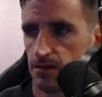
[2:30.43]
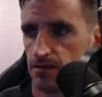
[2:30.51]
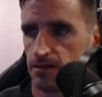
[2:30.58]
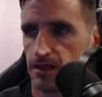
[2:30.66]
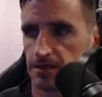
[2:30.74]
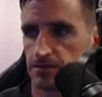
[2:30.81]

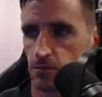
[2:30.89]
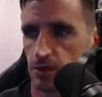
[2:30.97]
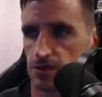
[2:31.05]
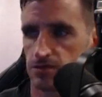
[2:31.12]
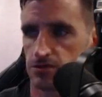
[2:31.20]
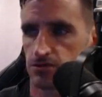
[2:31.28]
The next
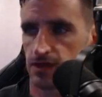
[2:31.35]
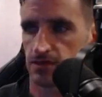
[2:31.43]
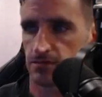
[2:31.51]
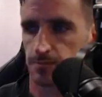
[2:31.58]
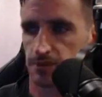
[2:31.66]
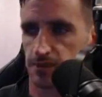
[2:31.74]
one is
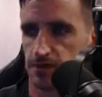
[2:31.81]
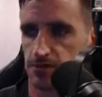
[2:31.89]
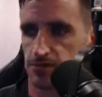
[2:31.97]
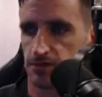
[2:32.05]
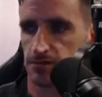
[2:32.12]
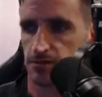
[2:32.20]

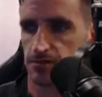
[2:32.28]
transportation.